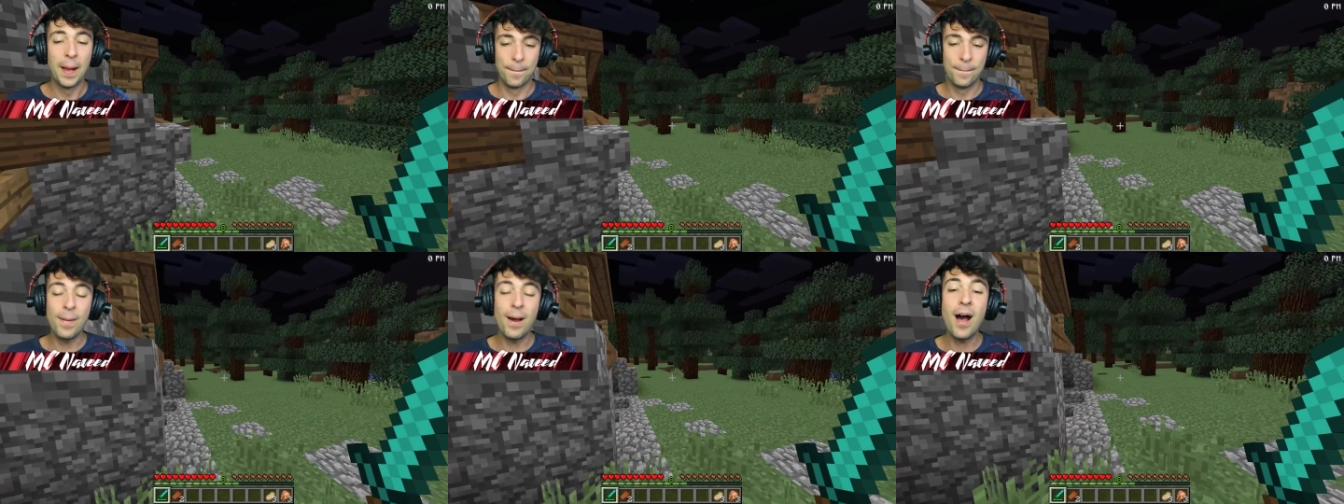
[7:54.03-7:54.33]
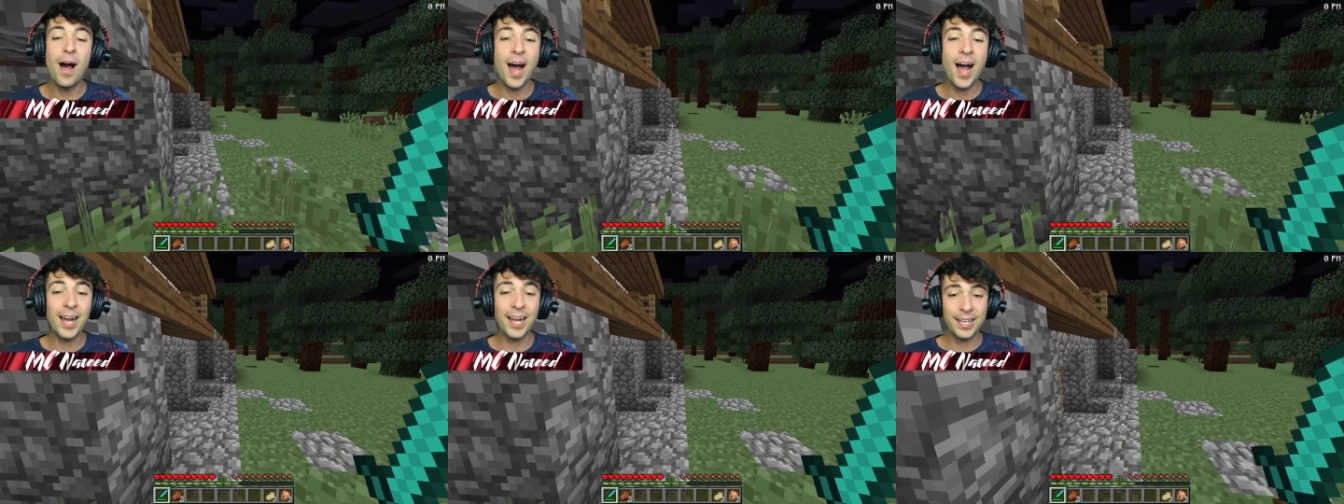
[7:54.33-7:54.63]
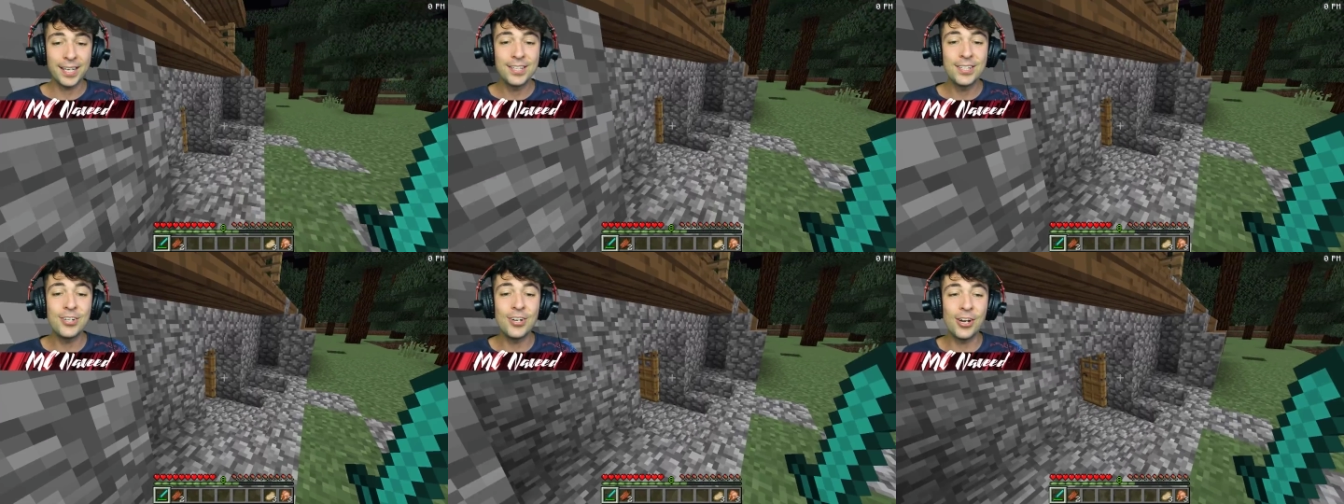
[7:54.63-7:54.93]

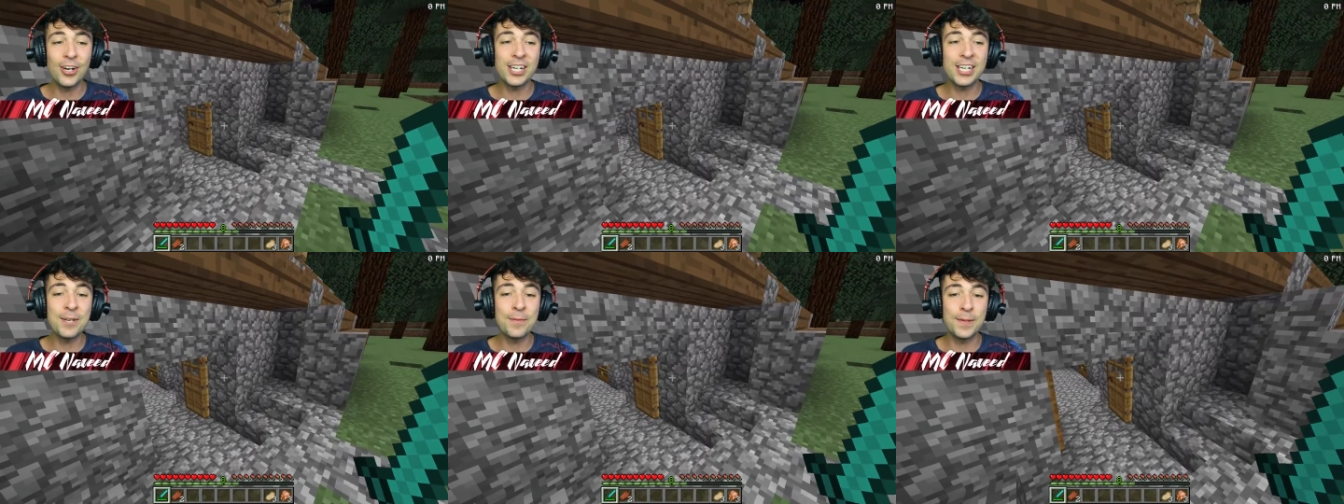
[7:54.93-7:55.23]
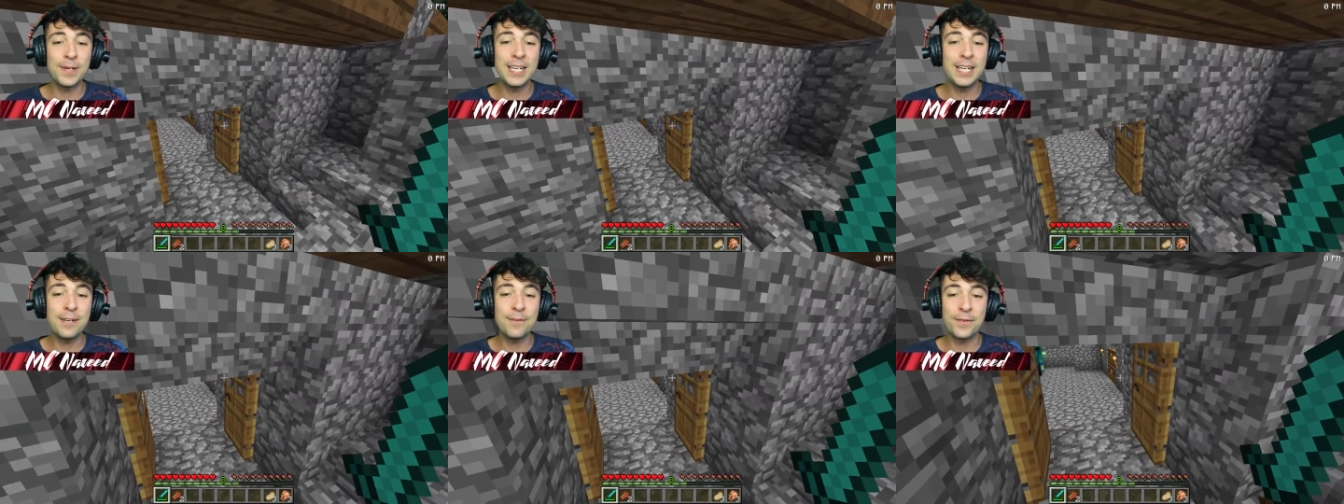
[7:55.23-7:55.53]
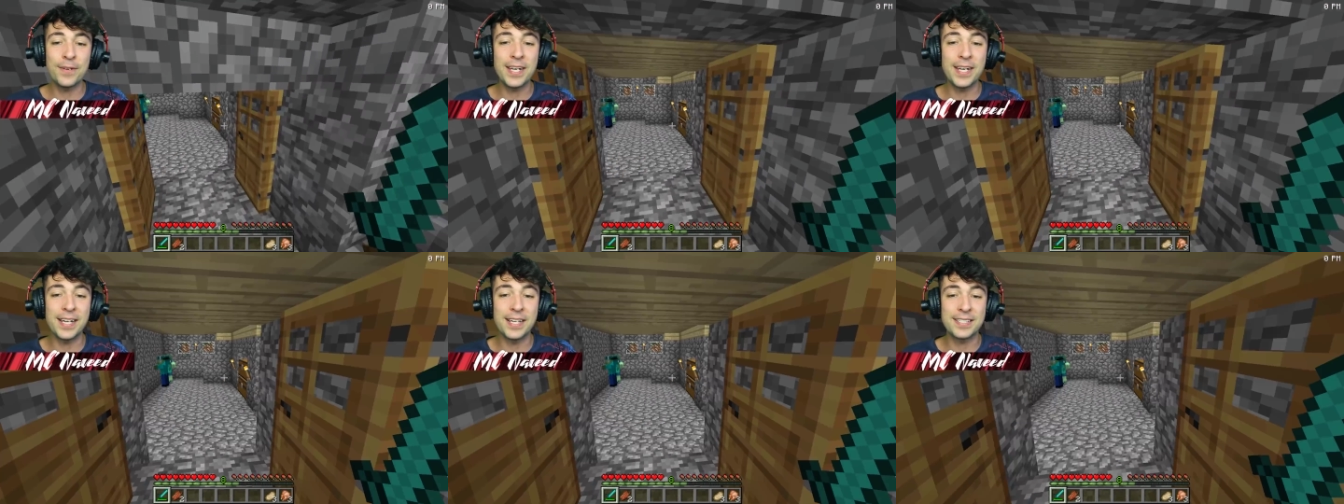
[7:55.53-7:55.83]
Mark, you're not going to
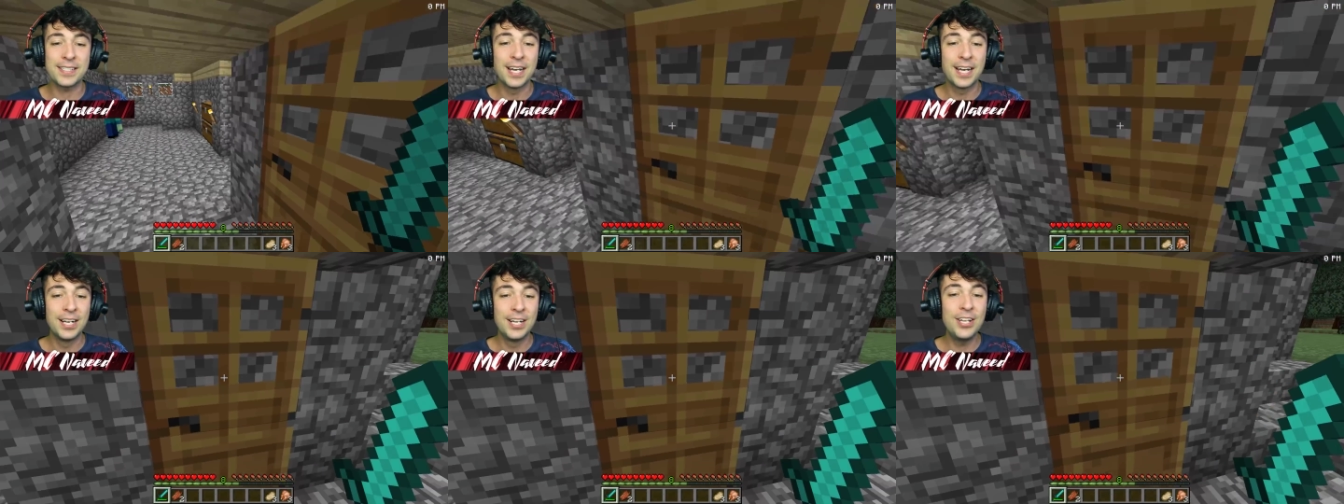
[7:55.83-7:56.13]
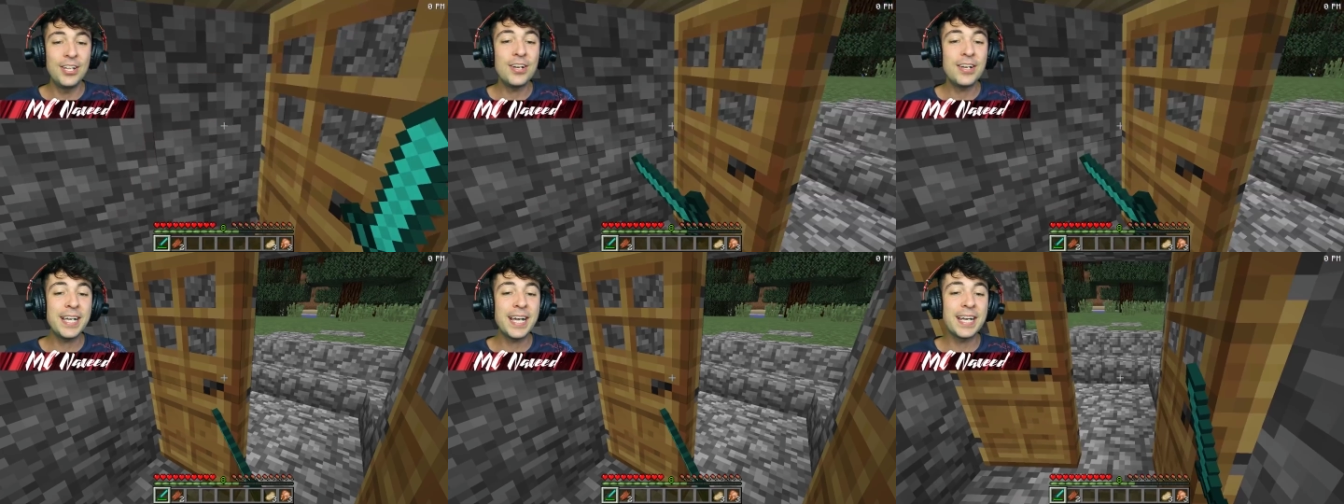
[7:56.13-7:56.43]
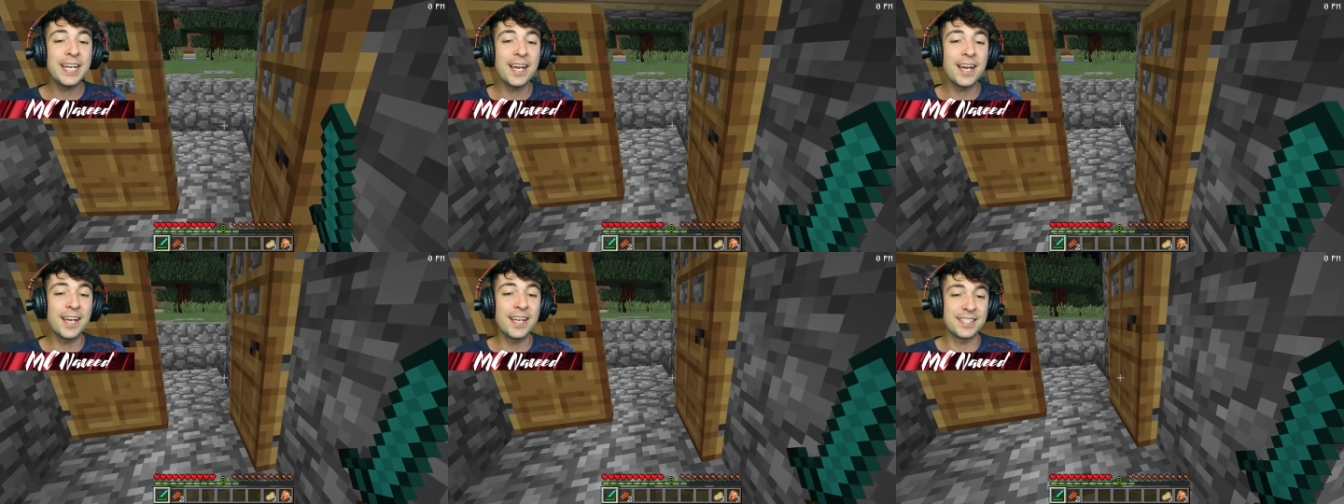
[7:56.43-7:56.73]
believe it. Look
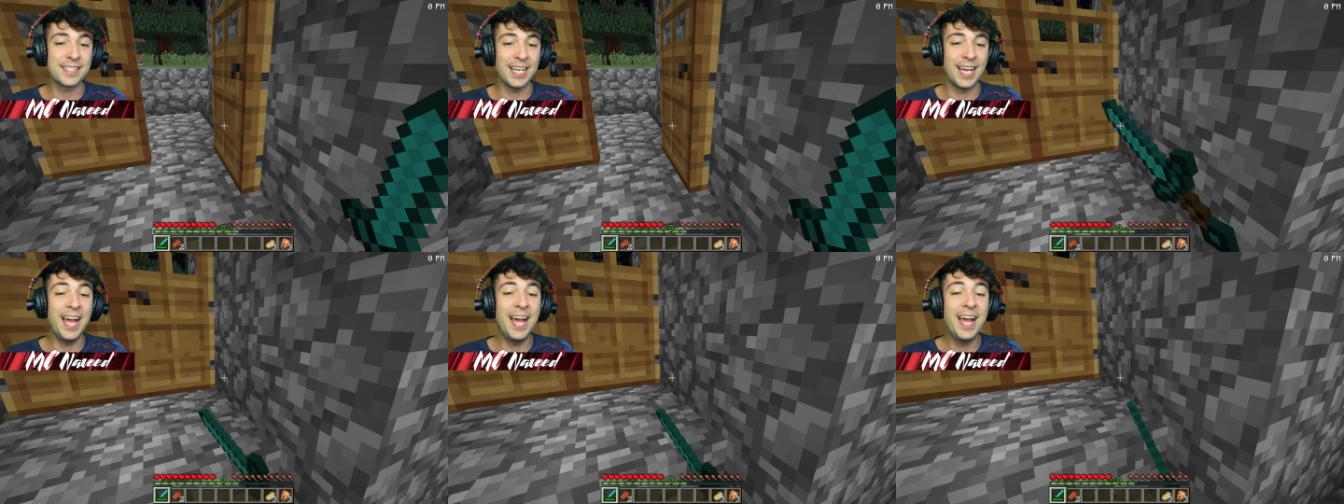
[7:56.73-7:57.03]
at us.